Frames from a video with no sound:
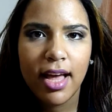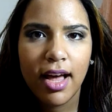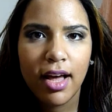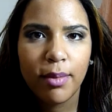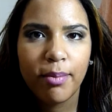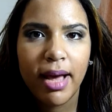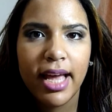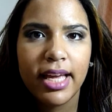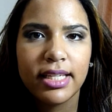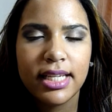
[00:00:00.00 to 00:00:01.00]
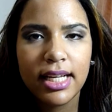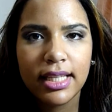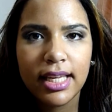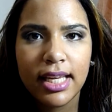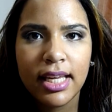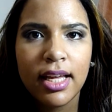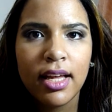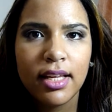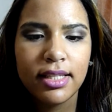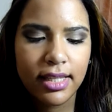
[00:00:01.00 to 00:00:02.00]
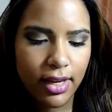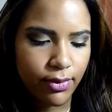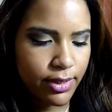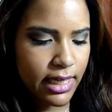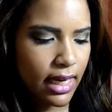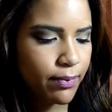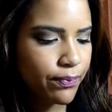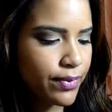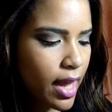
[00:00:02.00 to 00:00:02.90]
my daily skin routine.